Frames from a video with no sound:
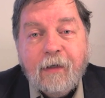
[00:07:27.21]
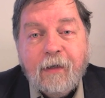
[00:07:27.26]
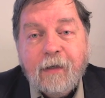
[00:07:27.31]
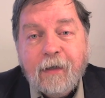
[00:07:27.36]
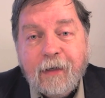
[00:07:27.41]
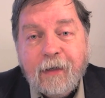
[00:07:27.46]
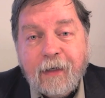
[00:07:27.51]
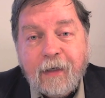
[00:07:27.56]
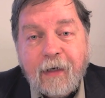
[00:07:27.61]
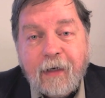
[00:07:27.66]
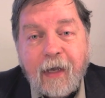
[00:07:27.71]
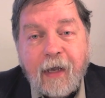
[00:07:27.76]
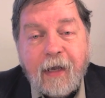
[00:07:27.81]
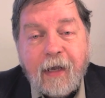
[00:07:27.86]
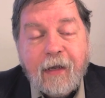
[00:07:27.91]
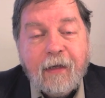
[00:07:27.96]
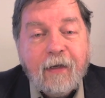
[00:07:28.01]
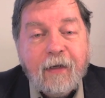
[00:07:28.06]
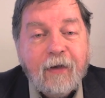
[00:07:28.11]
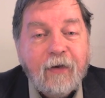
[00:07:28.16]

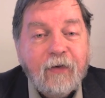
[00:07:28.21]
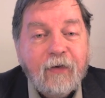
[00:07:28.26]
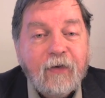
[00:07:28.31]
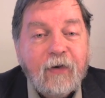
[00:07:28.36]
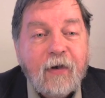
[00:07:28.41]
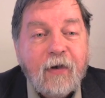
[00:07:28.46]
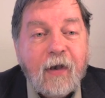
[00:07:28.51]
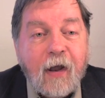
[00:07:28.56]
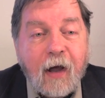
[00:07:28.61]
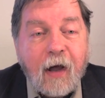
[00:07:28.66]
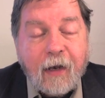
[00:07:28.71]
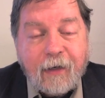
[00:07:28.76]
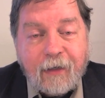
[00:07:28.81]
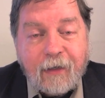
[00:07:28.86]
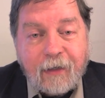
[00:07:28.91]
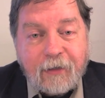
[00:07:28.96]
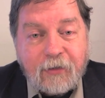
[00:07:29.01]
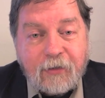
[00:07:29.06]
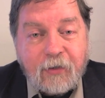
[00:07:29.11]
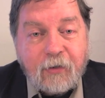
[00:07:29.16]
DNA is not
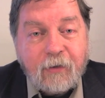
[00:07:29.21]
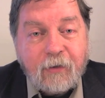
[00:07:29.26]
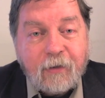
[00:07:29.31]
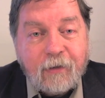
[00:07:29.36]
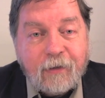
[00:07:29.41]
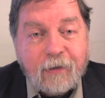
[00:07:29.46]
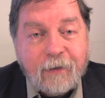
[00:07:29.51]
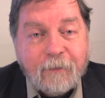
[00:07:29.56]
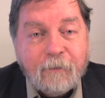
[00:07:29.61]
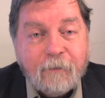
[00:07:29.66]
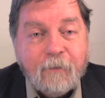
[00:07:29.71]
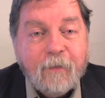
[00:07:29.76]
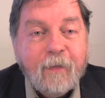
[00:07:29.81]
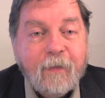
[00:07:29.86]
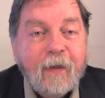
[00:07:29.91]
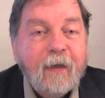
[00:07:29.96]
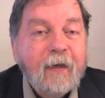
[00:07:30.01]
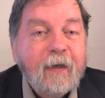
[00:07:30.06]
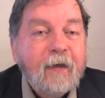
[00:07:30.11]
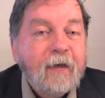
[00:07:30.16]
digital.
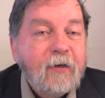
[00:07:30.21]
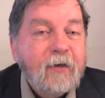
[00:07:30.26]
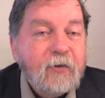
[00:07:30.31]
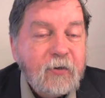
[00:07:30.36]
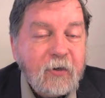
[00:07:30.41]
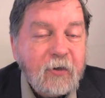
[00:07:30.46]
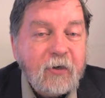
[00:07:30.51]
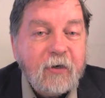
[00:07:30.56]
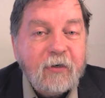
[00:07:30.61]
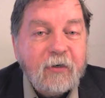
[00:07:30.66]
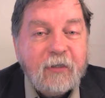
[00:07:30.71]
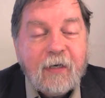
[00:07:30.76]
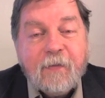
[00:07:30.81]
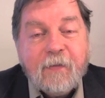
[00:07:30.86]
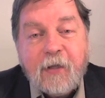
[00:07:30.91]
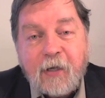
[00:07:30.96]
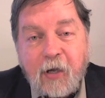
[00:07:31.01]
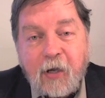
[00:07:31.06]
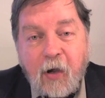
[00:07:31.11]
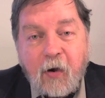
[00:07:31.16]
Sure, some of
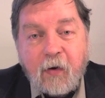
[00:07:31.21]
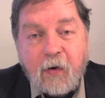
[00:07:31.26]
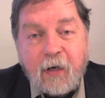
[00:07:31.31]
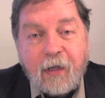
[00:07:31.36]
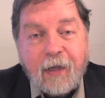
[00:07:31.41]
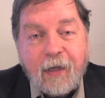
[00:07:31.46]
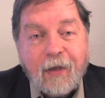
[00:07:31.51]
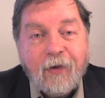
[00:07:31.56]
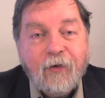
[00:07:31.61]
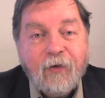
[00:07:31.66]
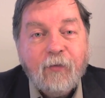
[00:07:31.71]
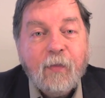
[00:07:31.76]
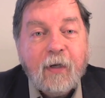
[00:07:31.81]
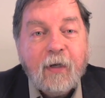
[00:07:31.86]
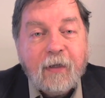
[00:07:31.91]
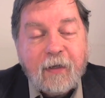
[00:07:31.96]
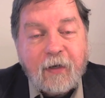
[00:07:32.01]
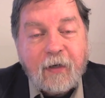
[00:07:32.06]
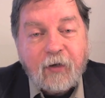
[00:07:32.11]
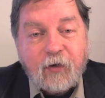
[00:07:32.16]
the coding is,
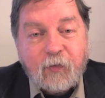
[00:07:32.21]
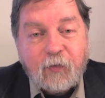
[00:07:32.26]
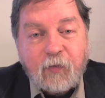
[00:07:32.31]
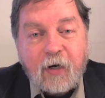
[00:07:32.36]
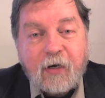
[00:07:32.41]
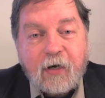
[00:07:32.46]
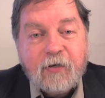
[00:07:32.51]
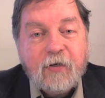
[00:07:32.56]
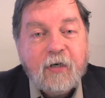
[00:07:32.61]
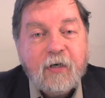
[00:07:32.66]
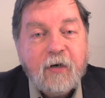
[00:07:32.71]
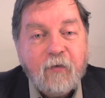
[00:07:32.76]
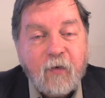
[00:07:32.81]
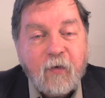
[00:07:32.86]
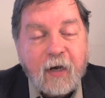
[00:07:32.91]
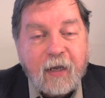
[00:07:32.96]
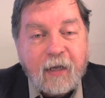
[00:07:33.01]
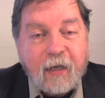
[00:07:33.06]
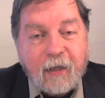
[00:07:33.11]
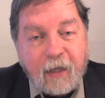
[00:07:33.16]
but the expression and
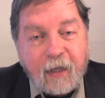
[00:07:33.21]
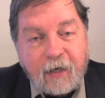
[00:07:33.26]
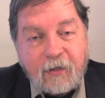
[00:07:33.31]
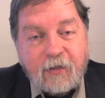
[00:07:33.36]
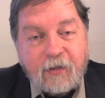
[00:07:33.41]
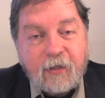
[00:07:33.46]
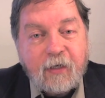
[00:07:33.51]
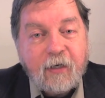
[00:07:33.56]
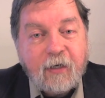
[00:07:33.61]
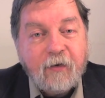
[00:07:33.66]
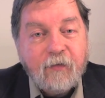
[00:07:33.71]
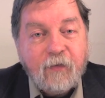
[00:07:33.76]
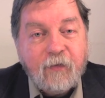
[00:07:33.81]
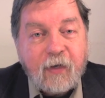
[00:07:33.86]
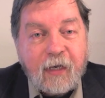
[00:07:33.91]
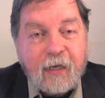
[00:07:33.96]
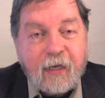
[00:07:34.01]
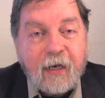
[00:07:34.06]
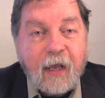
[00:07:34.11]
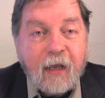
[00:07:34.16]
regulation of
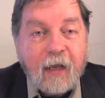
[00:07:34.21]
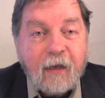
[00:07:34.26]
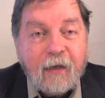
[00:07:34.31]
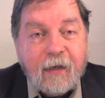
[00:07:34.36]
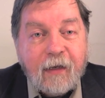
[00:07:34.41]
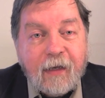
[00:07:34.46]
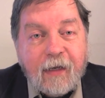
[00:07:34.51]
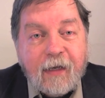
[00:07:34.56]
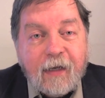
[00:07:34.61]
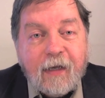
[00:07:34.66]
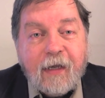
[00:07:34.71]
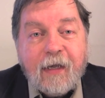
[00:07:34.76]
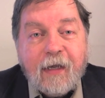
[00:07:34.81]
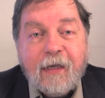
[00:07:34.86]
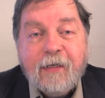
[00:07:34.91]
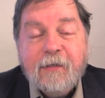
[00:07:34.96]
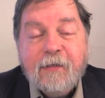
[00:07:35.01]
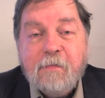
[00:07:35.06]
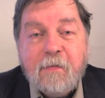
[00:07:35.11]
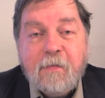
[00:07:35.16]
DNA
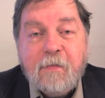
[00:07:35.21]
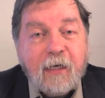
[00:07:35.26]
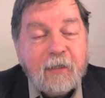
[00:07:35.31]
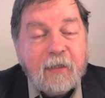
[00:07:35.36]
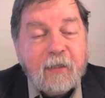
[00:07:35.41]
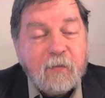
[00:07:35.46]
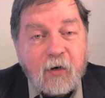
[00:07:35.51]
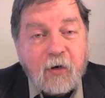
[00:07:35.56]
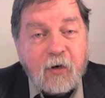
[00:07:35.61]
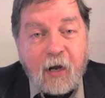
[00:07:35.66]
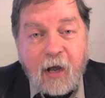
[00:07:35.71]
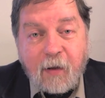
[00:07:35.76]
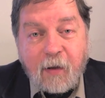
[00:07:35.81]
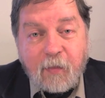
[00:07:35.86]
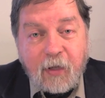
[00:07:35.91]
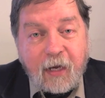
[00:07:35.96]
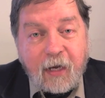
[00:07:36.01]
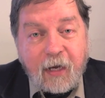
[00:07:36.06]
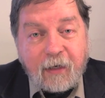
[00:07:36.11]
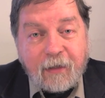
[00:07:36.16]
is much more
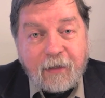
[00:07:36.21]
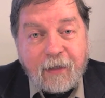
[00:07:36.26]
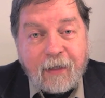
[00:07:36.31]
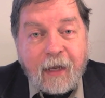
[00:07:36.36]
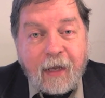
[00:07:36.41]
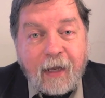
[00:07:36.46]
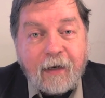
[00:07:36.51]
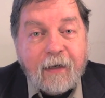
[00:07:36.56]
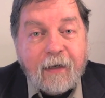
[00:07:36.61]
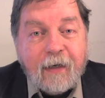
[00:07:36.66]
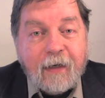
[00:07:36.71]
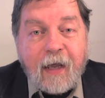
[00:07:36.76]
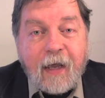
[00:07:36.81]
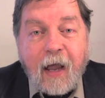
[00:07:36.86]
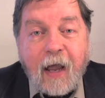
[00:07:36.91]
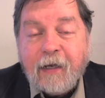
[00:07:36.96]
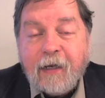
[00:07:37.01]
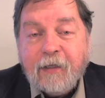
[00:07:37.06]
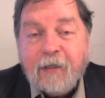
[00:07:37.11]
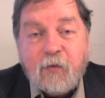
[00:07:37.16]
complicated than that,
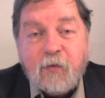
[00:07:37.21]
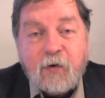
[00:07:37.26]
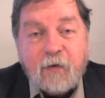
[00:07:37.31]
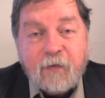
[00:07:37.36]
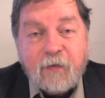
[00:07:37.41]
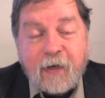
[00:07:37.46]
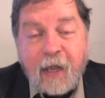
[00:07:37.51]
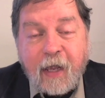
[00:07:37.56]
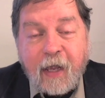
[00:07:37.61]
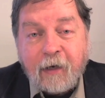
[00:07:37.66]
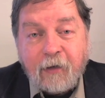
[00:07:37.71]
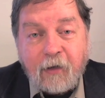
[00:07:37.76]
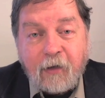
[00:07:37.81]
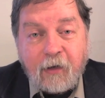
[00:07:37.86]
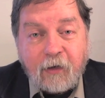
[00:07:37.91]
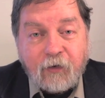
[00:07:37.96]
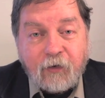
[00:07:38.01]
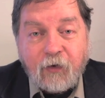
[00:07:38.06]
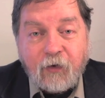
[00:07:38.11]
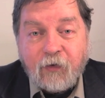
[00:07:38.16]
and it's more of an
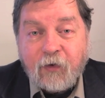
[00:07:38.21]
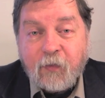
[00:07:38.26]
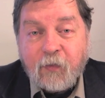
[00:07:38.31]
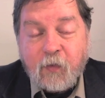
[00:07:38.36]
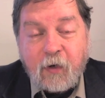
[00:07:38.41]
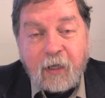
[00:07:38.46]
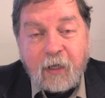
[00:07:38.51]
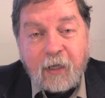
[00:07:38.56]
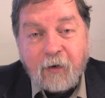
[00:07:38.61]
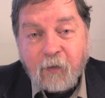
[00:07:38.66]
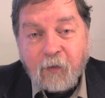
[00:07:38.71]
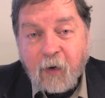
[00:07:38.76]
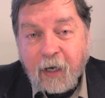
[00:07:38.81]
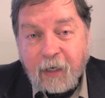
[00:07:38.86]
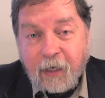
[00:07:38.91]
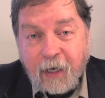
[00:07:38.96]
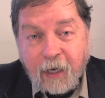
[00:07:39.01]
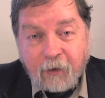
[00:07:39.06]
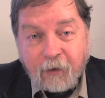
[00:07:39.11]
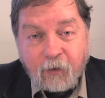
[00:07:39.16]
analog system when you get
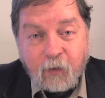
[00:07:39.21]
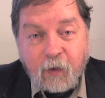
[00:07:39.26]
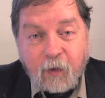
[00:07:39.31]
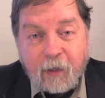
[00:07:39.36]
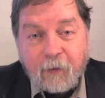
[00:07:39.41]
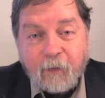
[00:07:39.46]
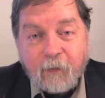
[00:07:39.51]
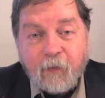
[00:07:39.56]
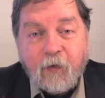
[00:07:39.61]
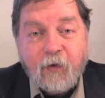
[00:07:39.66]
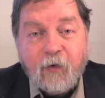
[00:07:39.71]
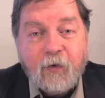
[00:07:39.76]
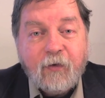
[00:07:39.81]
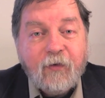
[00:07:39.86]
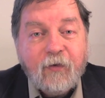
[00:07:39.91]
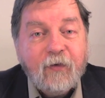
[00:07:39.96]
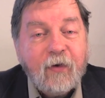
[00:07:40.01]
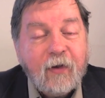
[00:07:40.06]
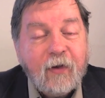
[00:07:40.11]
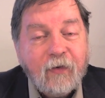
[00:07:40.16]
right down to it. So
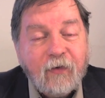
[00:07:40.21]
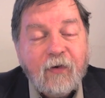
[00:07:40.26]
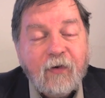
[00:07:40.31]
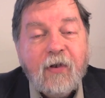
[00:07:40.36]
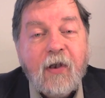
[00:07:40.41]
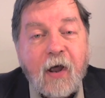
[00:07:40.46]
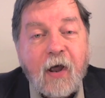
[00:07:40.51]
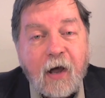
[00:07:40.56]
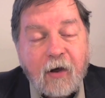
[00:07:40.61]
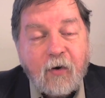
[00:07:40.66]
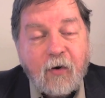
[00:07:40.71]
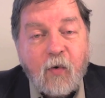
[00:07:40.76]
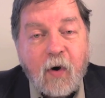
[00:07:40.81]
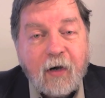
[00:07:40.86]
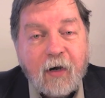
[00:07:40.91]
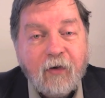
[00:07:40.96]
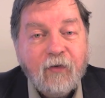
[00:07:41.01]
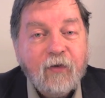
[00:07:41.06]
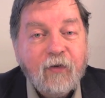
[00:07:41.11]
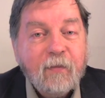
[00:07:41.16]
it's not
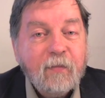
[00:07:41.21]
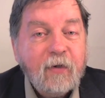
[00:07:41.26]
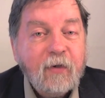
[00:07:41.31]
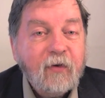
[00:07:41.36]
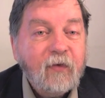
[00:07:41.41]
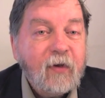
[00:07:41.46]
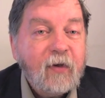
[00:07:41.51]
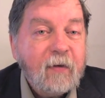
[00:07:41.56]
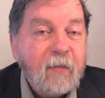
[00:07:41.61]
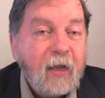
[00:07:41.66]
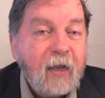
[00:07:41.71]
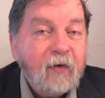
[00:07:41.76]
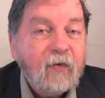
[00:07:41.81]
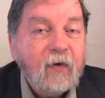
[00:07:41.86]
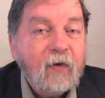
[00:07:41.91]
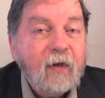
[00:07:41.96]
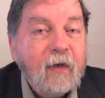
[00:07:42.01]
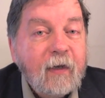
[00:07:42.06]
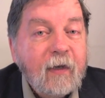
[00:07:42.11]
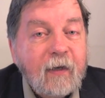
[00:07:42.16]
quite as simple as he
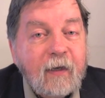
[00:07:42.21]
makes it.